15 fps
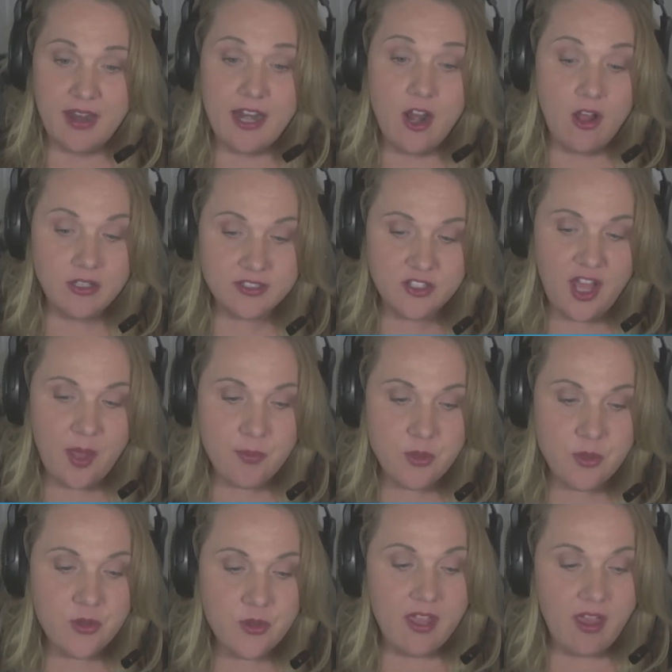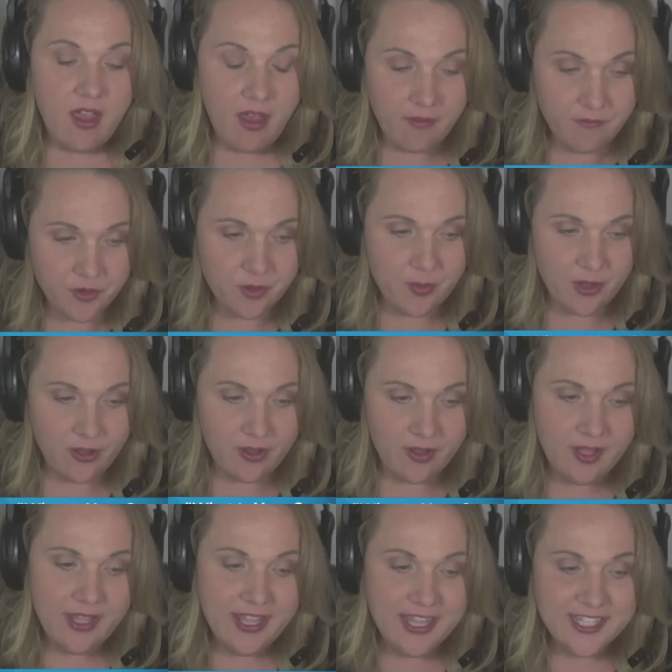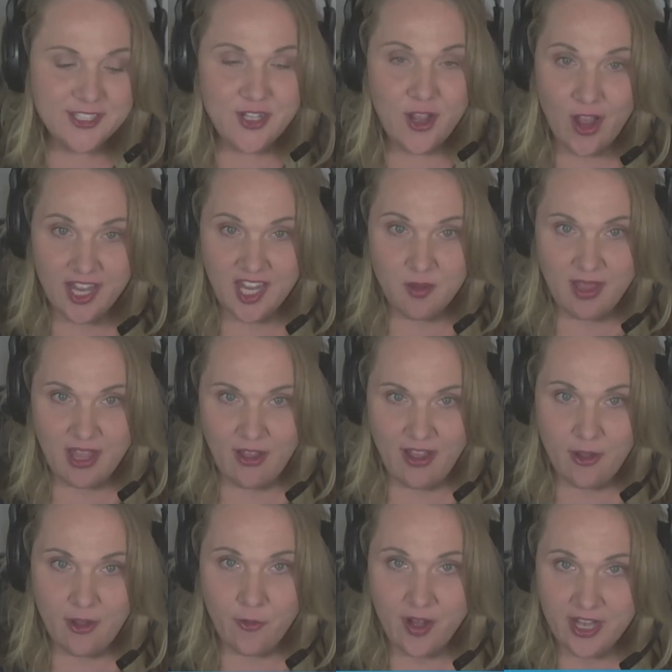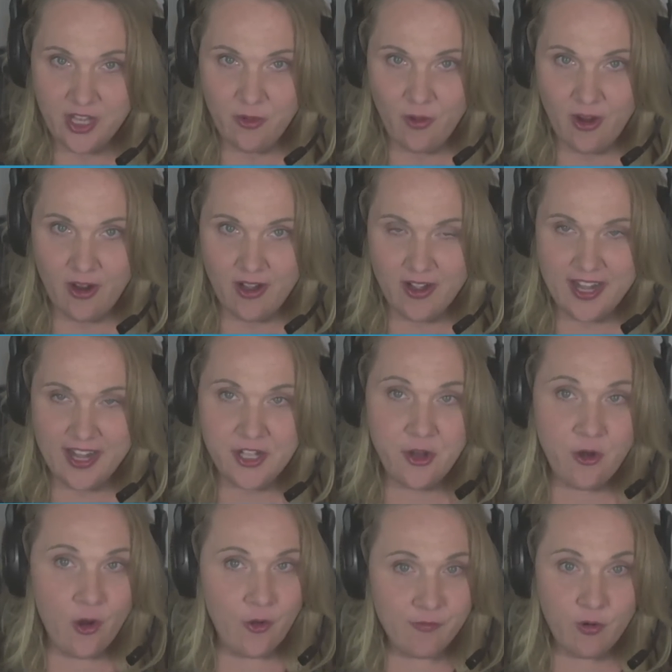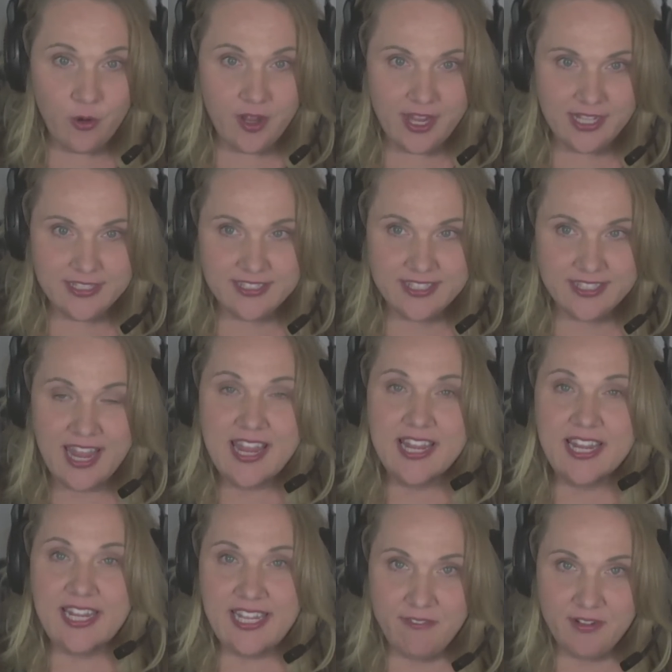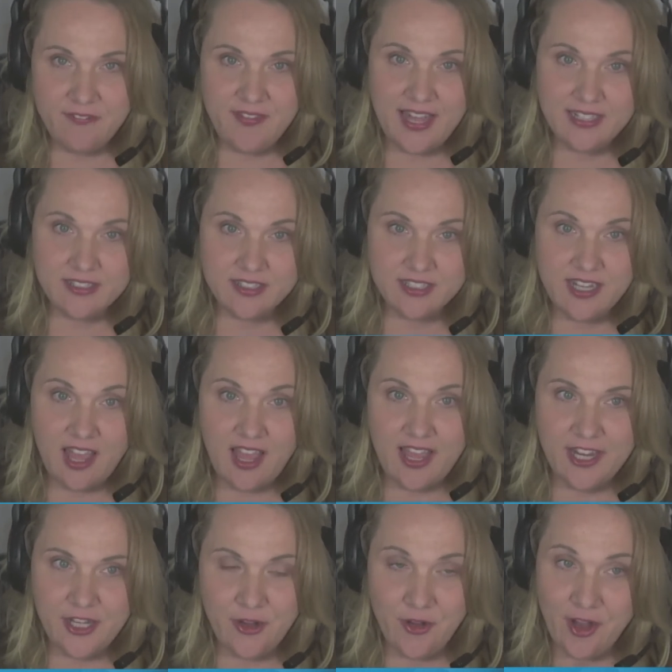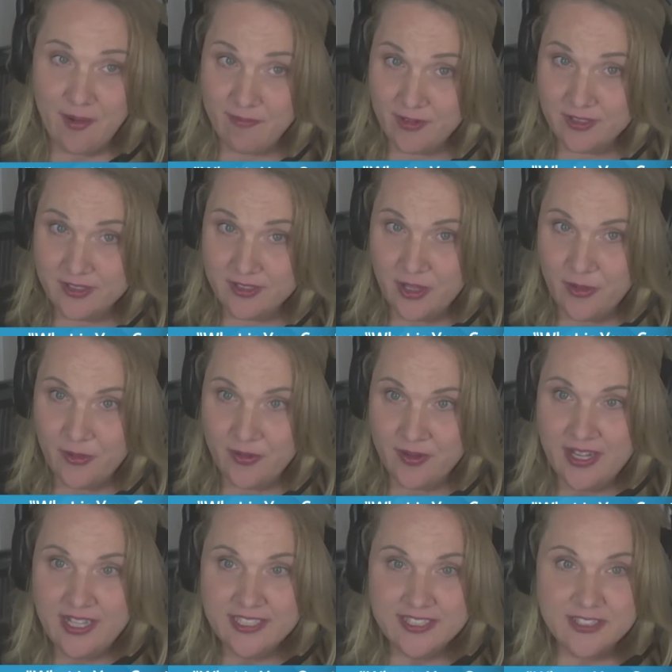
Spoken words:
And it also helps you get comfortable talking about how you are in your own voice, even if that's not your comfort zone.